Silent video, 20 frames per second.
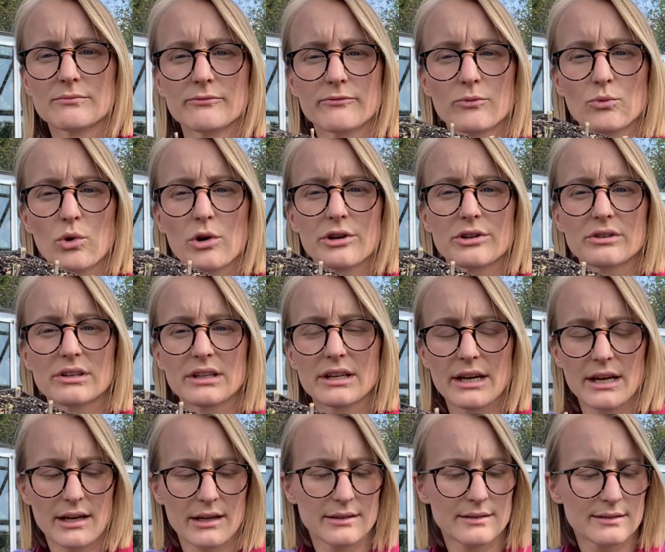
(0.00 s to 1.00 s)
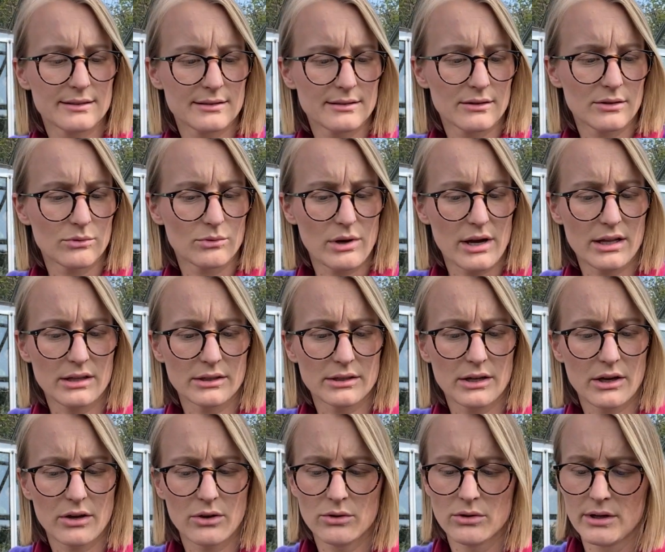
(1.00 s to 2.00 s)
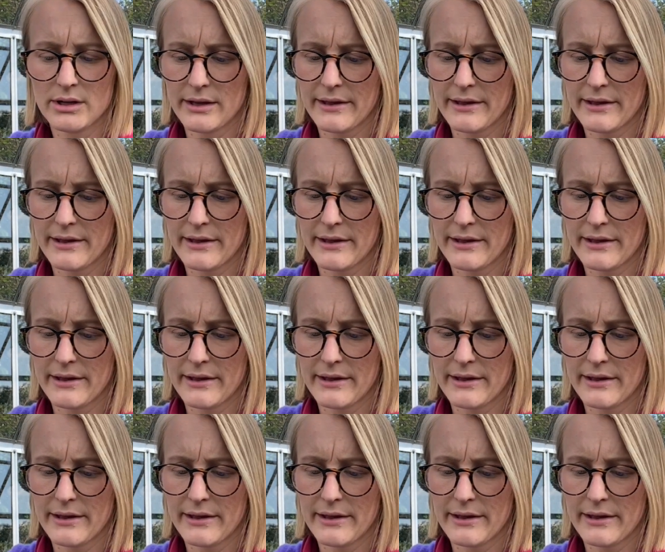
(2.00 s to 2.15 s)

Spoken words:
watering cans a while ago,